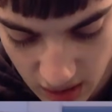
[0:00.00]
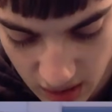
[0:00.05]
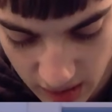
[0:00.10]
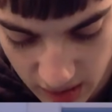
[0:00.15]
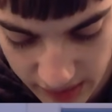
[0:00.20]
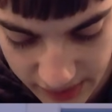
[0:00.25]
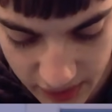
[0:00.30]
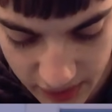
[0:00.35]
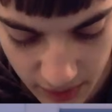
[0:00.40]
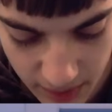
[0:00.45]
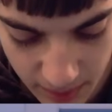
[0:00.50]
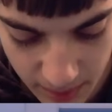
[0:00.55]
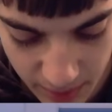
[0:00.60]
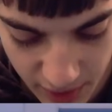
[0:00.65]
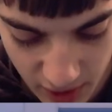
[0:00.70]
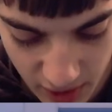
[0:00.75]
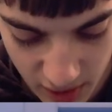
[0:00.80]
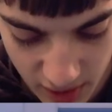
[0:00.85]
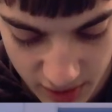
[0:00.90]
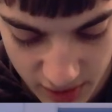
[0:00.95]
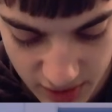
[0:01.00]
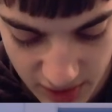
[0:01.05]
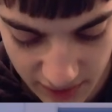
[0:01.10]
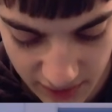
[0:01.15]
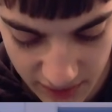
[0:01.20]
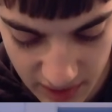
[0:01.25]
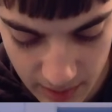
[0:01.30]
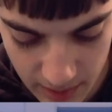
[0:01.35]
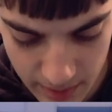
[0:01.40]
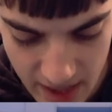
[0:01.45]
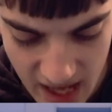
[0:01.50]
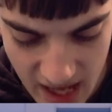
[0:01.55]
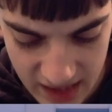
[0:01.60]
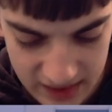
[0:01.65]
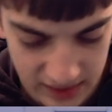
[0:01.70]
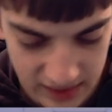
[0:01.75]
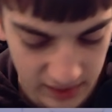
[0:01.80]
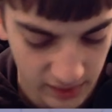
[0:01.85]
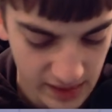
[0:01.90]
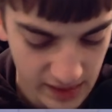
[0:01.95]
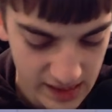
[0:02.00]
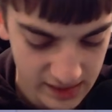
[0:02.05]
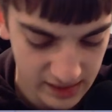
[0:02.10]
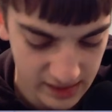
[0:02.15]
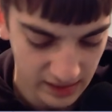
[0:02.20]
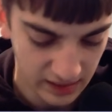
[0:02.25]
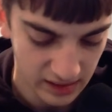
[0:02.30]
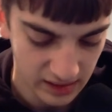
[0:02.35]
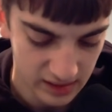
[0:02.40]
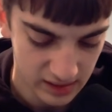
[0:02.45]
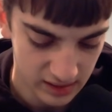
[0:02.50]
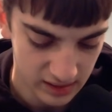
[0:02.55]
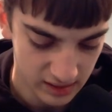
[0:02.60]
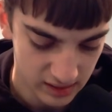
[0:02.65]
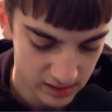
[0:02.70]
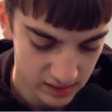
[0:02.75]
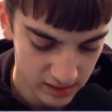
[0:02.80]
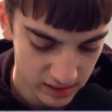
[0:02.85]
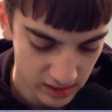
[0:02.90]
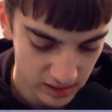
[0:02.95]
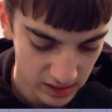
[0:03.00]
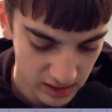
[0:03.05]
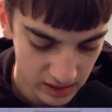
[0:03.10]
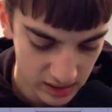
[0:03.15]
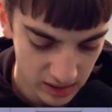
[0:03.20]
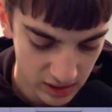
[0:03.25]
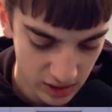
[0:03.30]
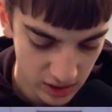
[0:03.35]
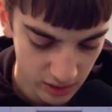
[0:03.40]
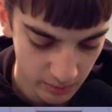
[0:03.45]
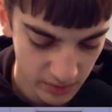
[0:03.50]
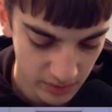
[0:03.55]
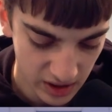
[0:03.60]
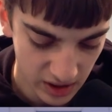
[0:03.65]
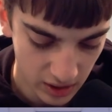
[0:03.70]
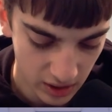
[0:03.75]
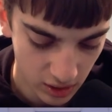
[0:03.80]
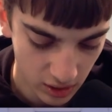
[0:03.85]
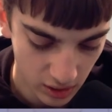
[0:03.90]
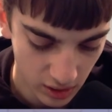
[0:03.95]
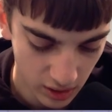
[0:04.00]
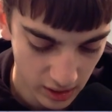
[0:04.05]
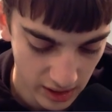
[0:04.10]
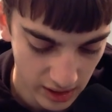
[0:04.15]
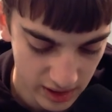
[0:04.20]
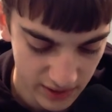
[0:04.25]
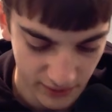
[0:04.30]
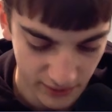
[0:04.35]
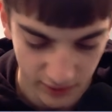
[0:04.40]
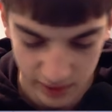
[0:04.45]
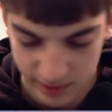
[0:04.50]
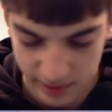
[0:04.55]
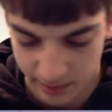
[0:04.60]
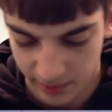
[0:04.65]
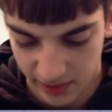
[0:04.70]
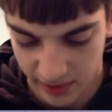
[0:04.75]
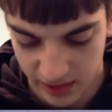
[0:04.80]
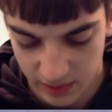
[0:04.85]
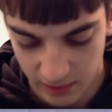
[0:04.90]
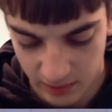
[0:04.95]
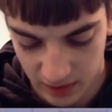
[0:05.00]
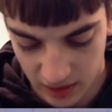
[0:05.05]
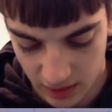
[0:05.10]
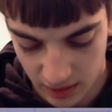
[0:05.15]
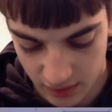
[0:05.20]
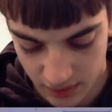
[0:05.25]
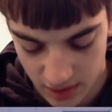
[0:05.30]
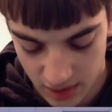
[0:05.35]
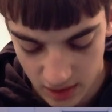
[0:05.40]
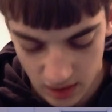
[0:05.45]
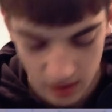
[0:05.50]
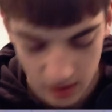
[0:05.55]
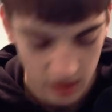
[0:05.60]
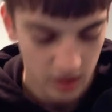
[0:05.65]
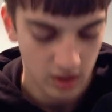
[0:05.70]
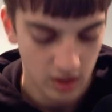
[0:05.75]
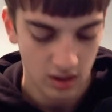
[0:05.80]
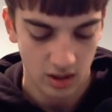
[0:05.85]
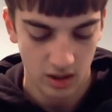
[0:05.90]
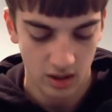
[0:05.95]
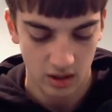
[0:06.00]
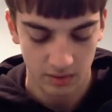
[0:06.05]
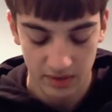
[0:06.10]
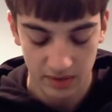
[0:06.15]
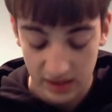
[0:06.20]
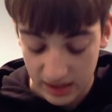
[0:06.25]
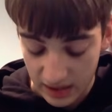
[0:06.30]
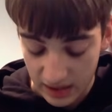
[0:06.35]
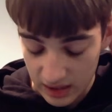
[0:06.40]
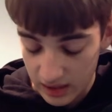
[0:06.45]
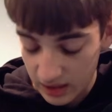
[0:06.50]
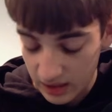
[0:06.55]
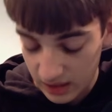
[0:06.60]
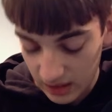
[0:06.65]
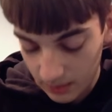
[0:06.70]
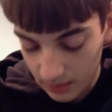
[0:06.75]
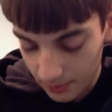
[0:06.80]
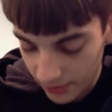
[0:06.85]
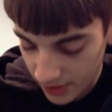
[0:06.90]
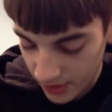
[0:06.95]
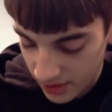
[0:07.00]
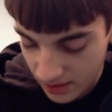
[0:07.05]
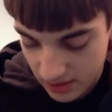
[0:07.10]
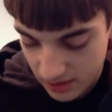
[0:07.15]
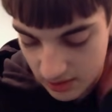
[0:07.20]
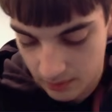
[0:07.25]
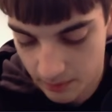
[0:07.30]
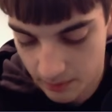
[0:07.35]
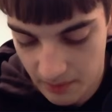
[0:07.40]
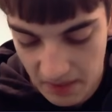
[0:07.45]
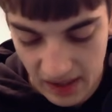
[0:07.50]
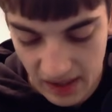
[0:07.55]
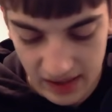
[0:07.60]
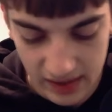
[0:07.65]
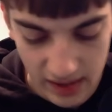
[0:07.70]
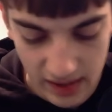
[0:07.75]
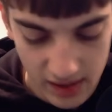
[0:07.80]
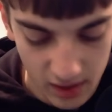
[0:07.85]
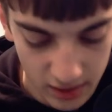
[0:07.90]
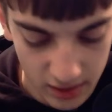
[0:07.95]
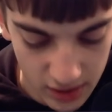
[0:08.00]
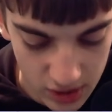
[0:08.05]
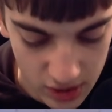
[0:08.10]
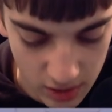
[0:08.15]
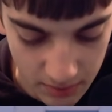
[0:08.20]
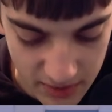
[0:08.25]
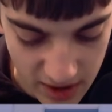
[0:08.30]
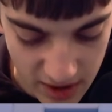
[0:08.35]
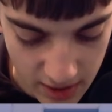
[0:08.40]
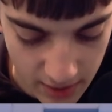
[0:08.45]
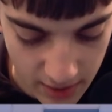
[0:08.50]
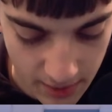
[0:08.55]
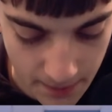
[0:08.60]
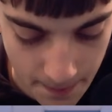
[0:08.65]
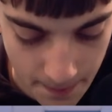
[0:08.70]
Let's go ahead and put all our stuff in the back at the last second and see. This should be good as far as placement goes. He did put his Mega Knight on the jump tile though.